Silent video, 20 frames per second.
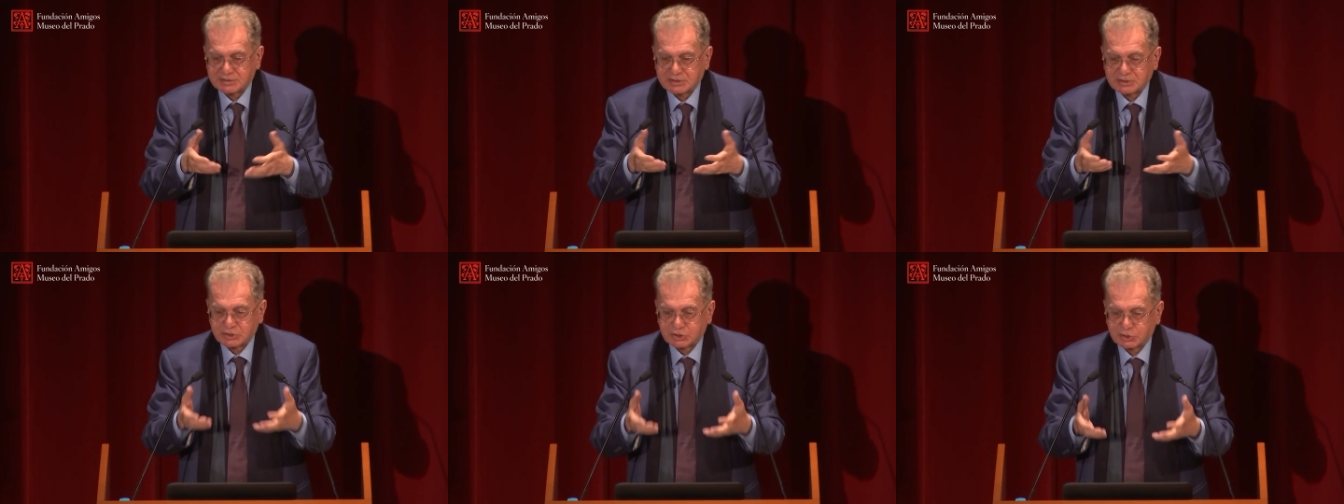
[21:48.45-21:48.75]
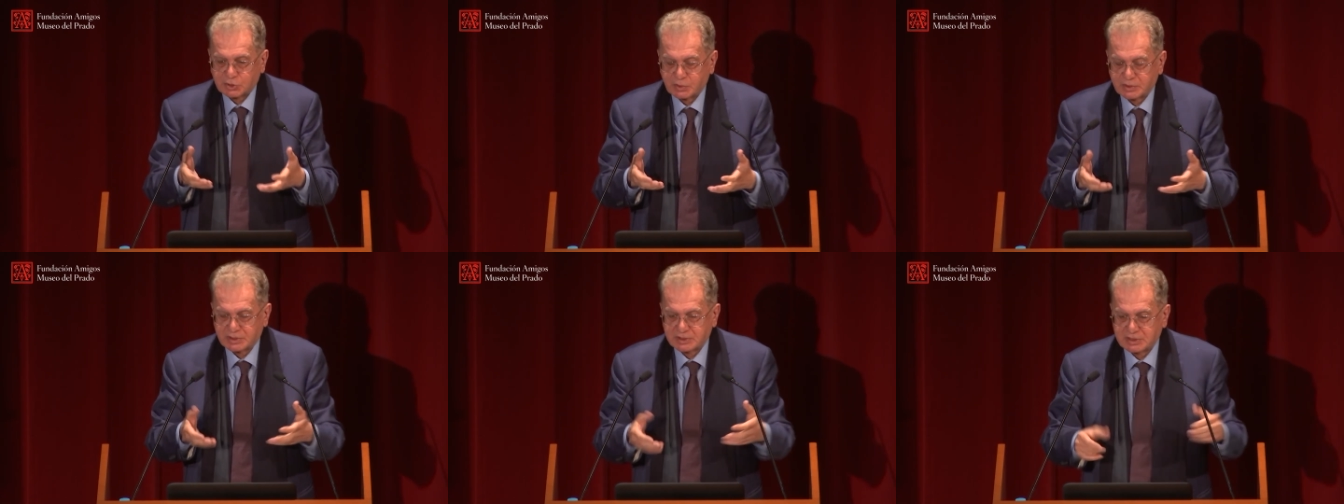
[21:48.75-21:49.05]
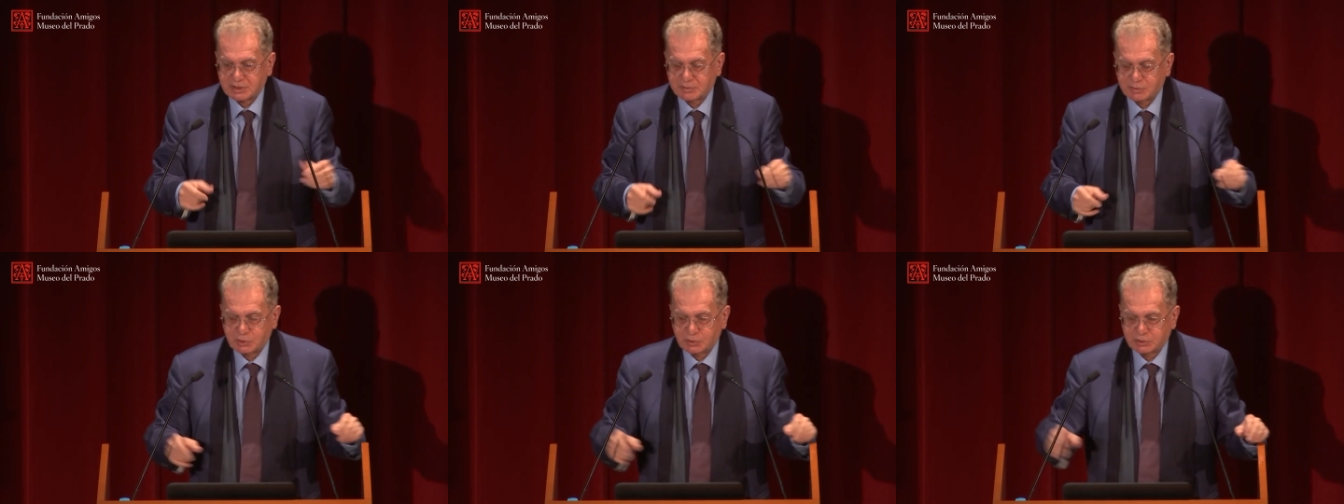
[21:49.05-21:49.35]
and showing
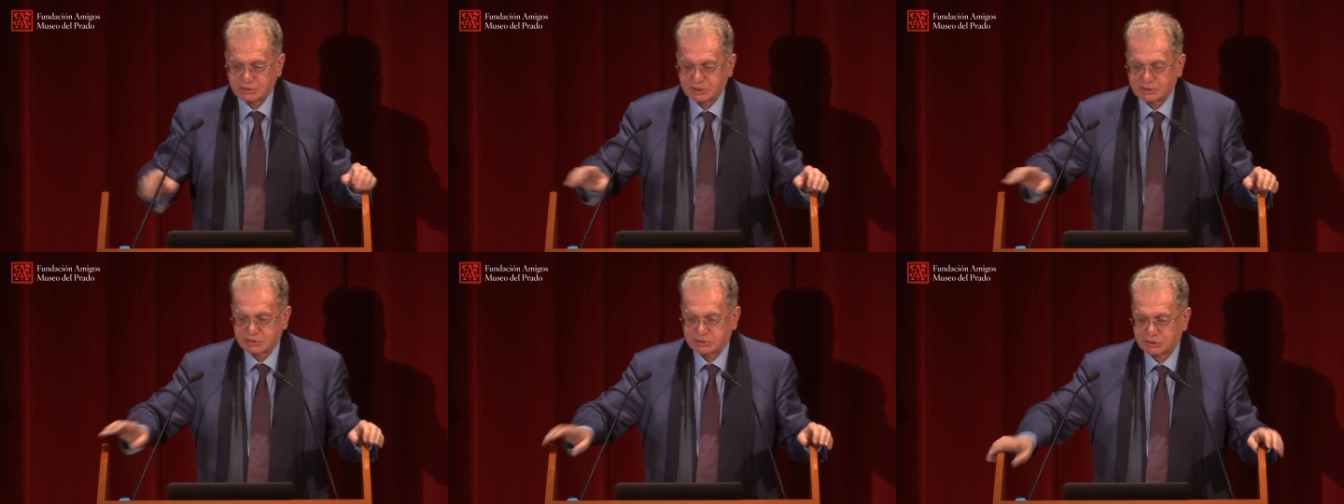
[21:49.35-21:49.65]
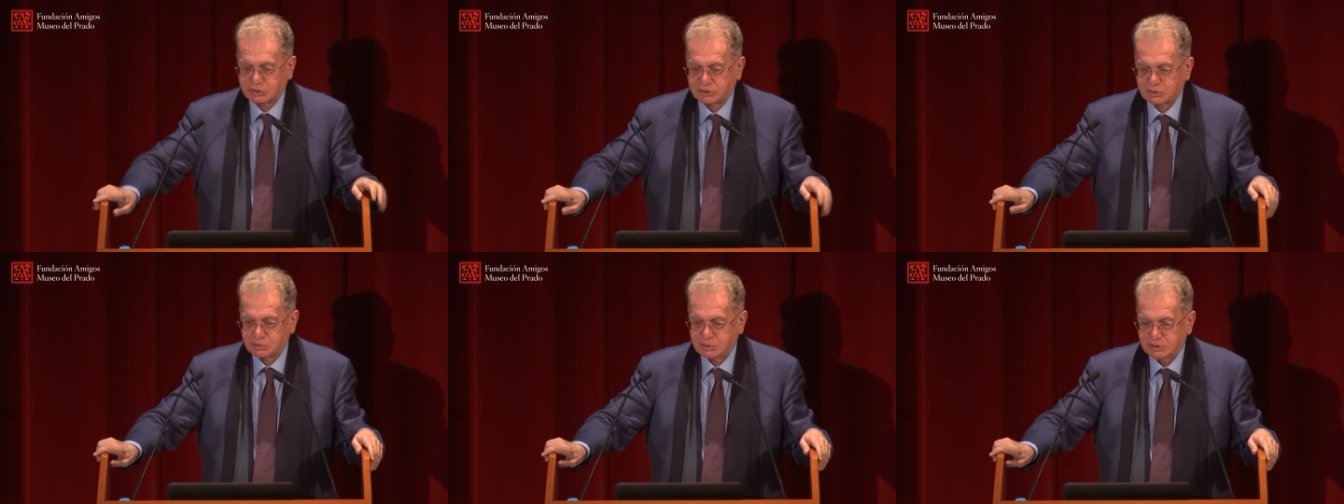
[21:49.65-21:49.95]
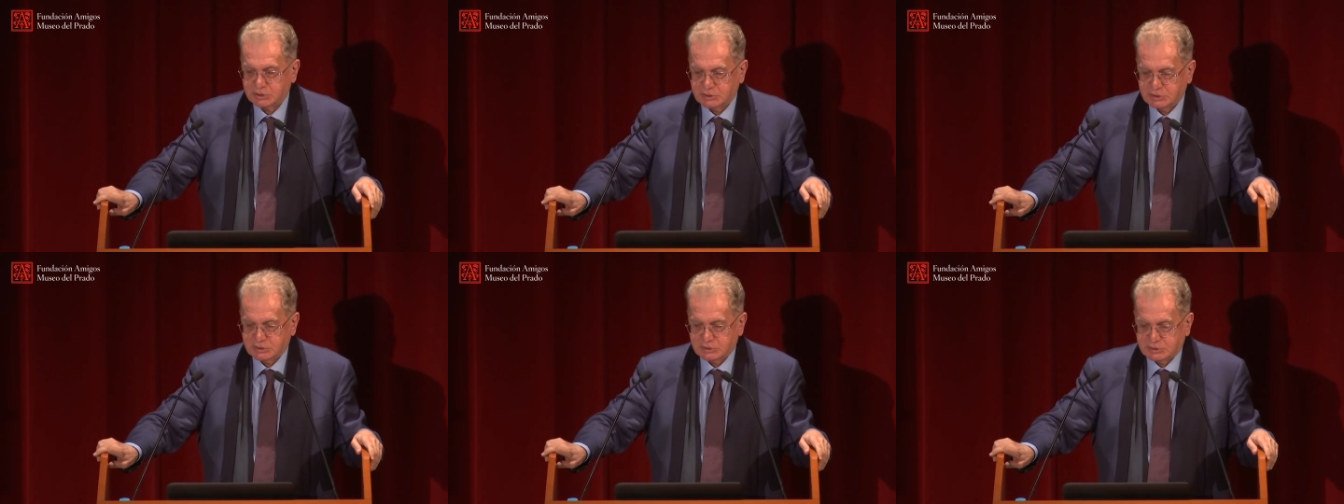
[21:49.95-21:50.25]
them, you can show
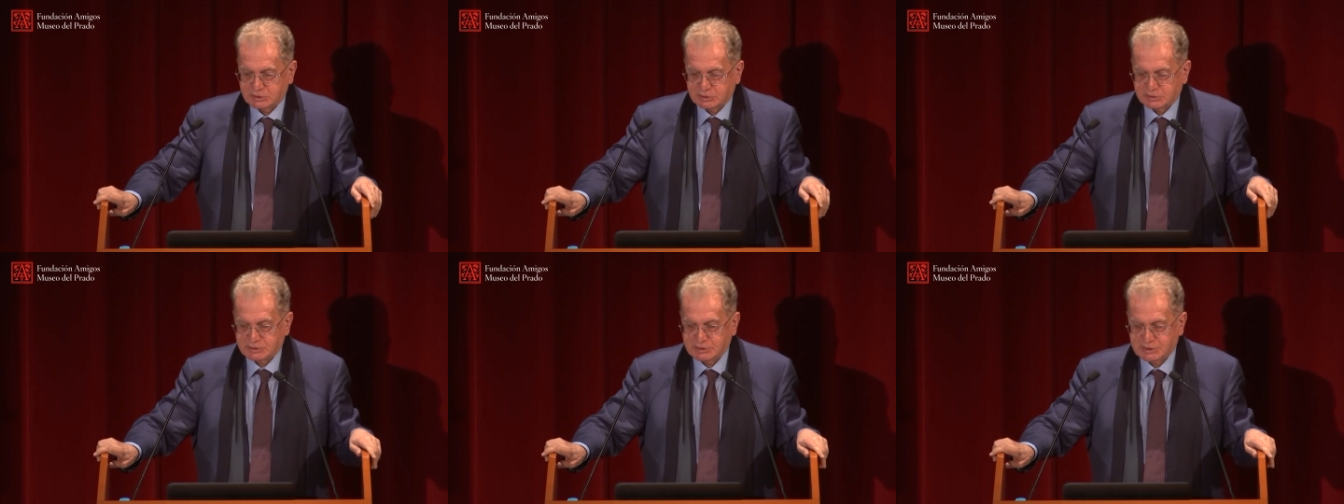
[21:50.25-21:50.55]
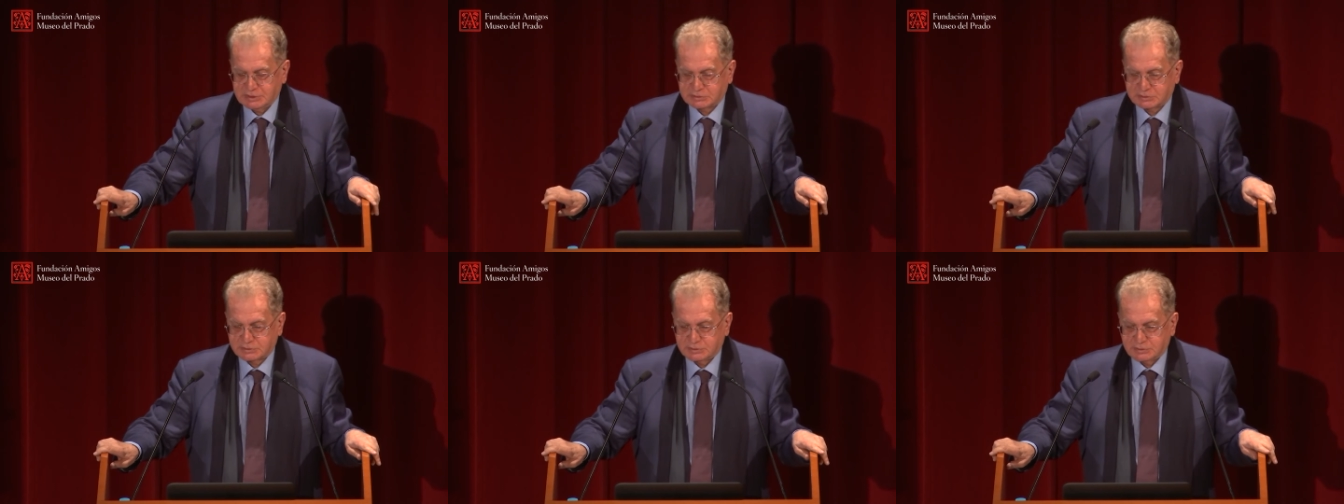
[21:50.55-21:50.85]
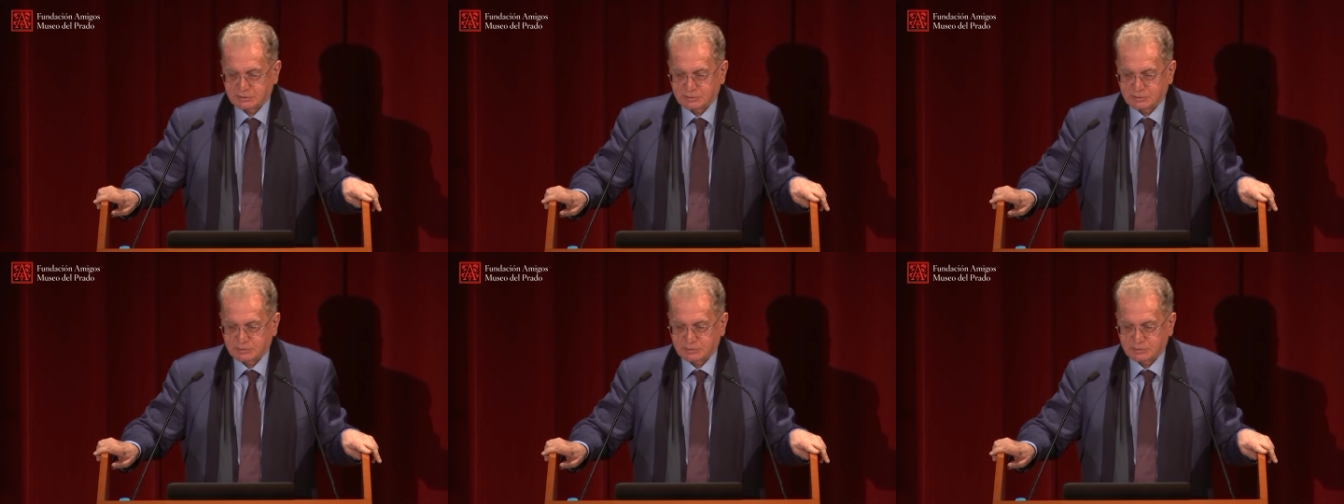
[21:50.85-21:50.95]
that,